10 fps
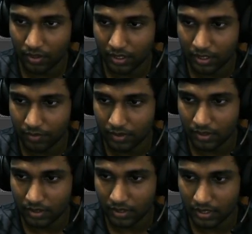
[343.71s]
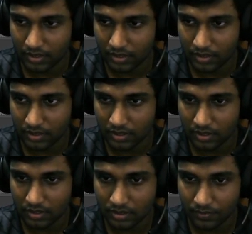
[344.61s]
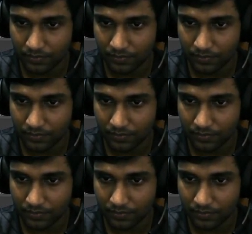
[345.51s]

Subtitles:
enabled, you guys can see this.